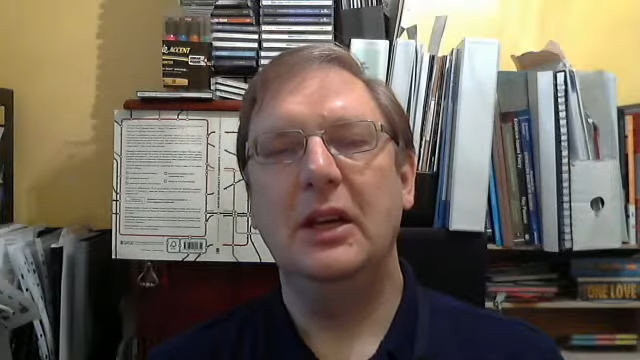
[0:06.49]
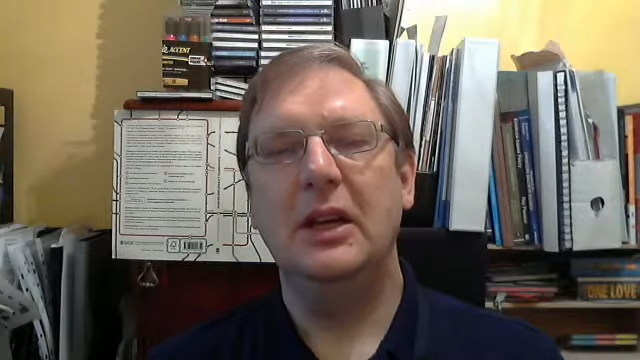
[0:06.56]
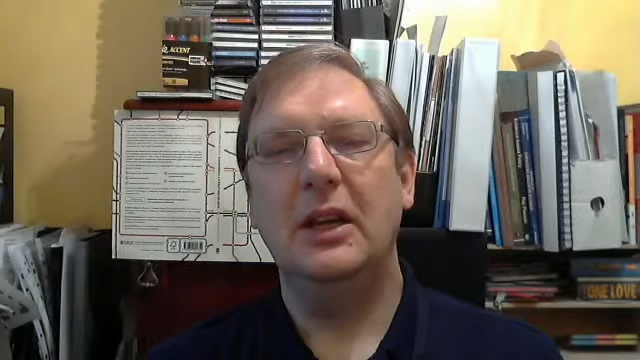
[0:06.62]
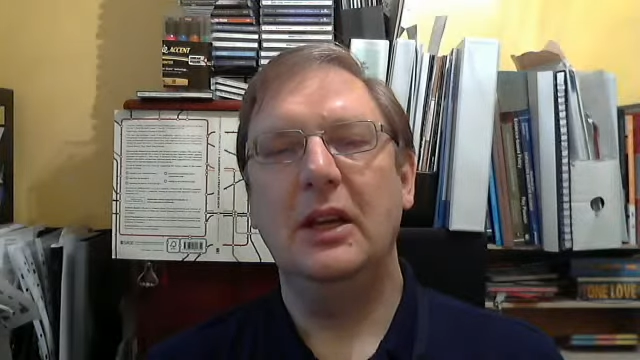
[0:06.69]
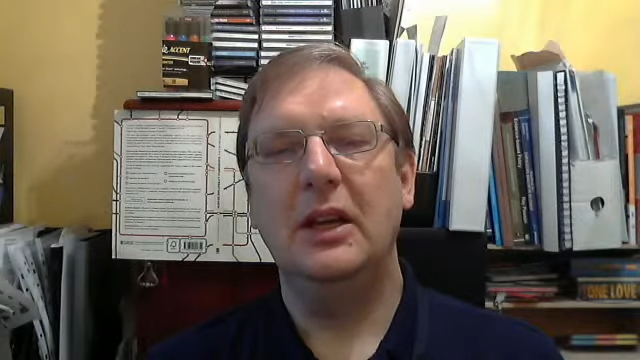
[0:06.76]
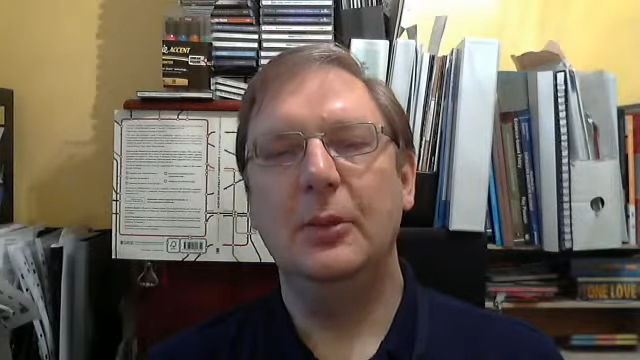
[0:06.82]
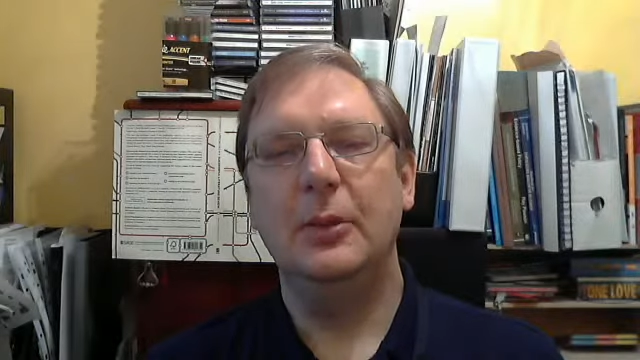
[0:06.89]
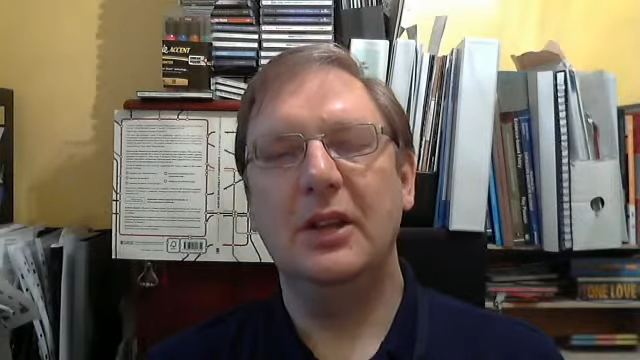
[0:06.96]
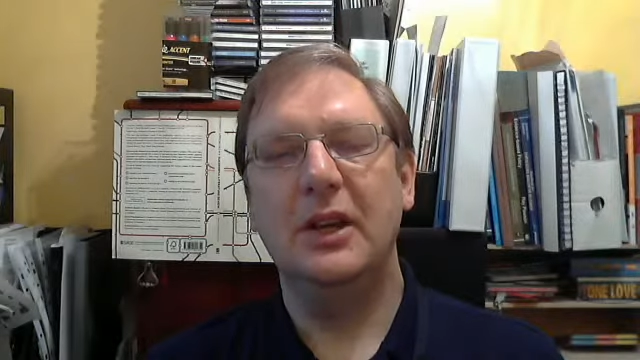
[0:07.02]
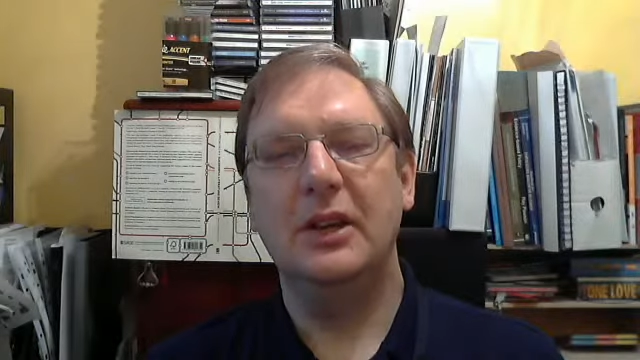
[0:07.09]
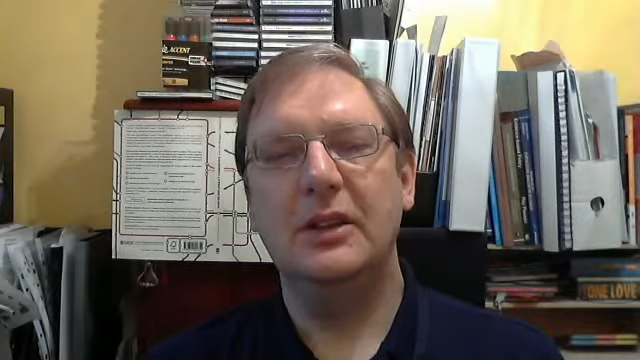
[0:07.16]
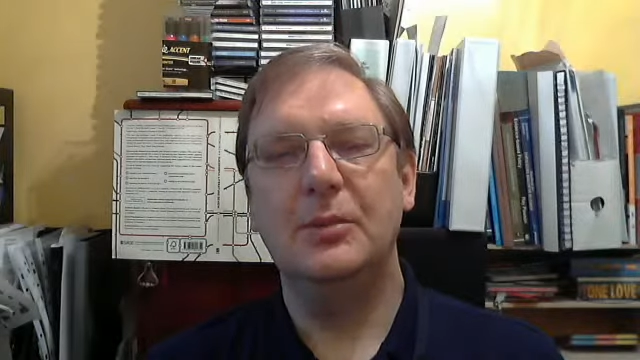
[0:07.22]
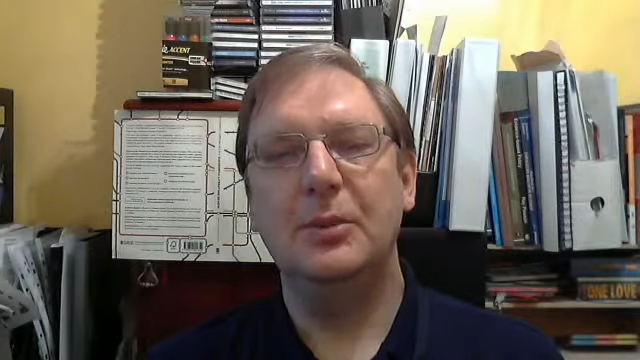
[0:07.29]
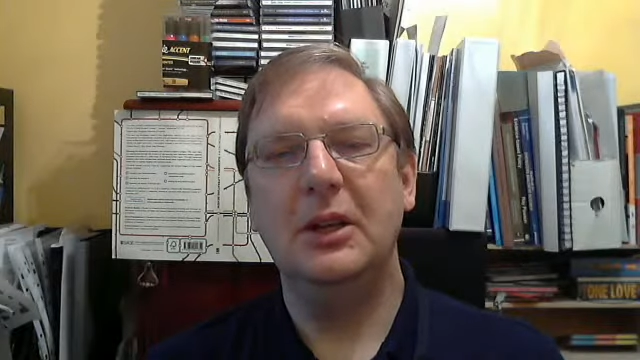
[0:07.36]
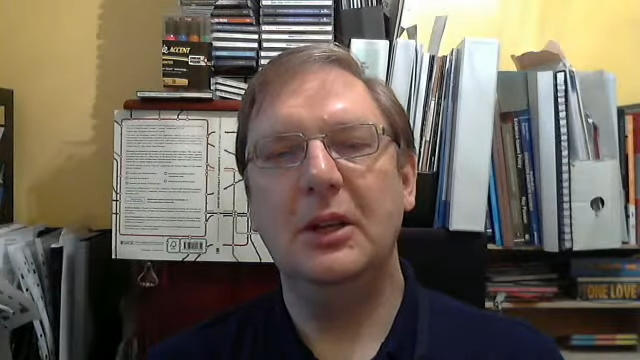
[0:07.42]
Here we're
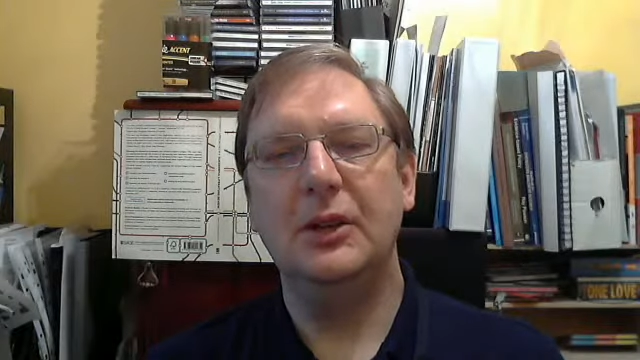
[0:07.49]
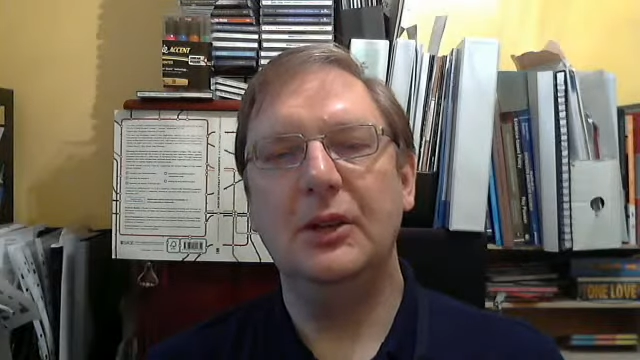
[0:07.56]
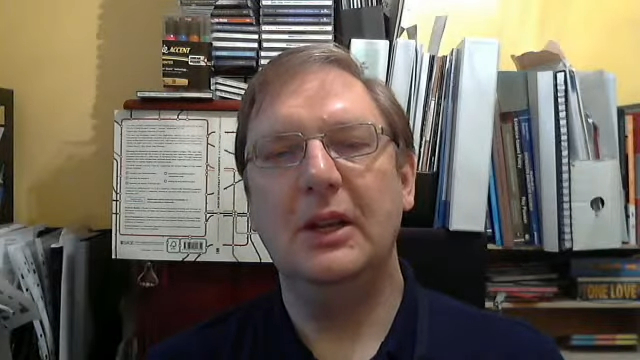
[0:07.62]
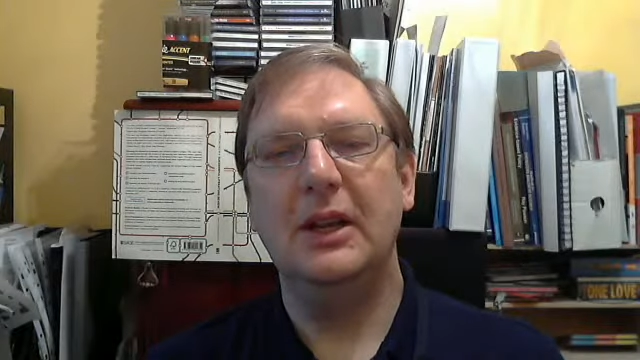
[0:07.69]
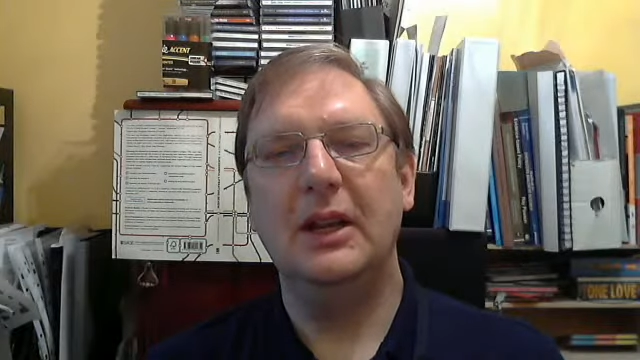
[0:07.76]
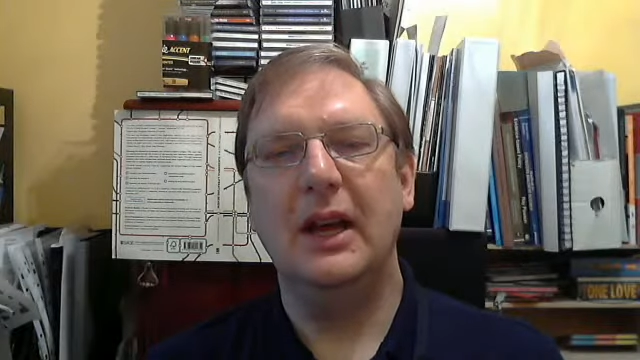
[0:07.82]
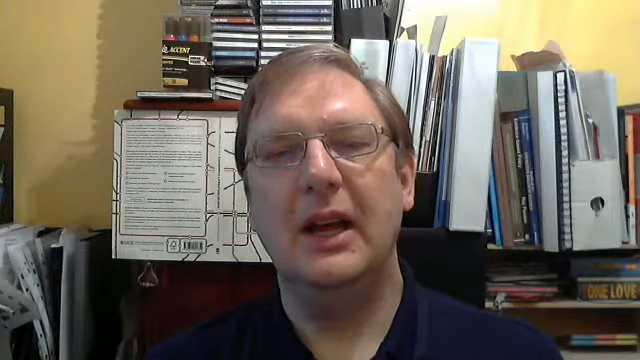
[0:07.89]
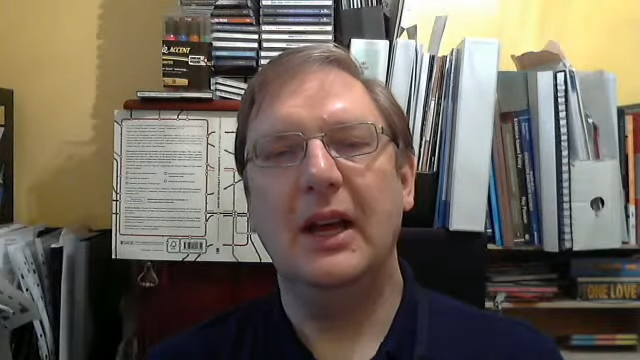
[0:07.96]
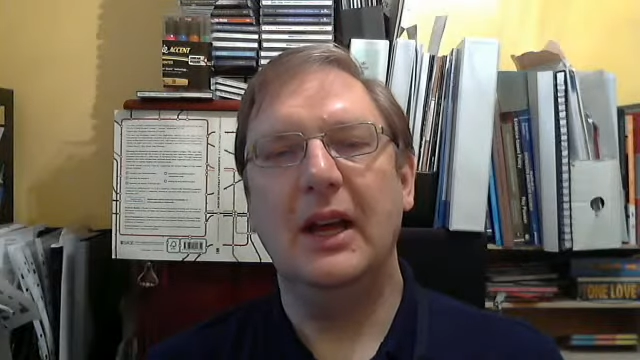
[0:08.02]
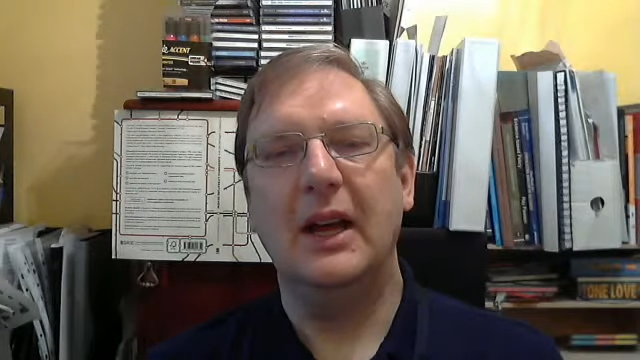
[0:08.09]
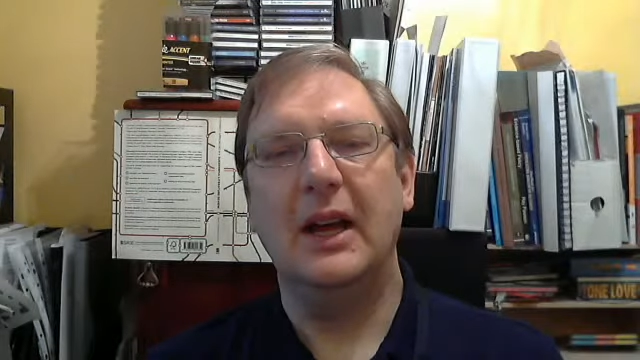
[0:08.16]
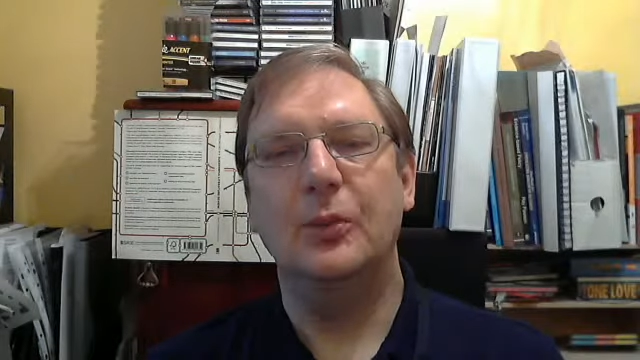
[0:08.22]
going to be looking at